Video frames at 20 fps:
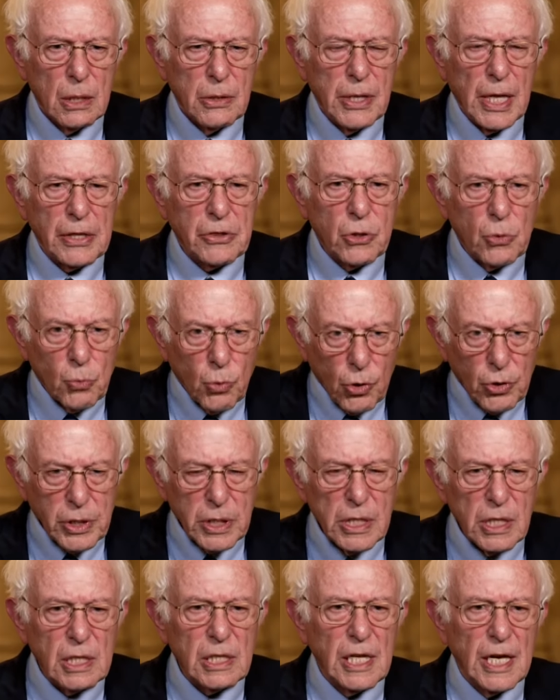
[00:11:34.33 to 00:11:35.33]
that the
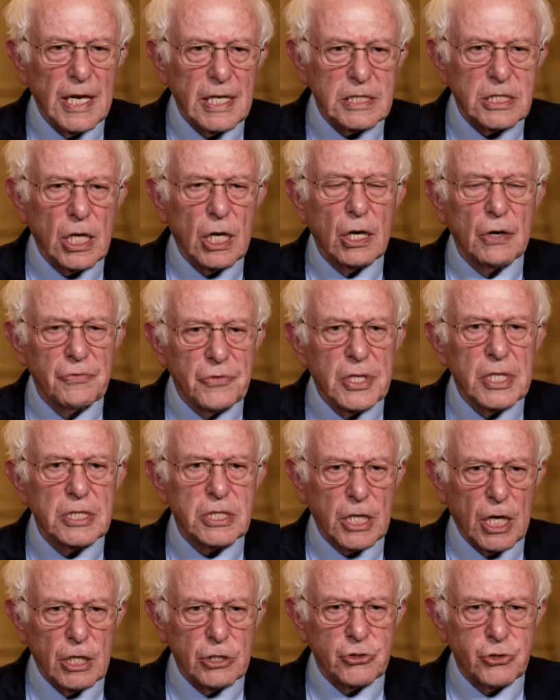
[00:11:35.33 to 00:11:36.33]
working class of this
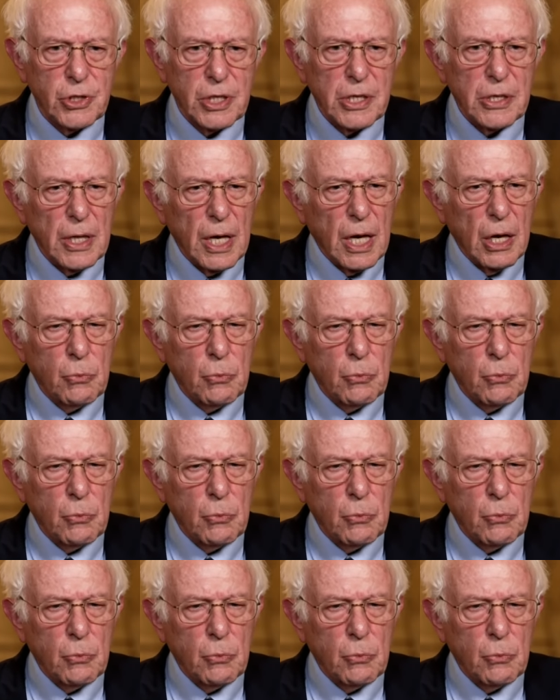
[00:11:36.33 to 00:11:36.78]
country,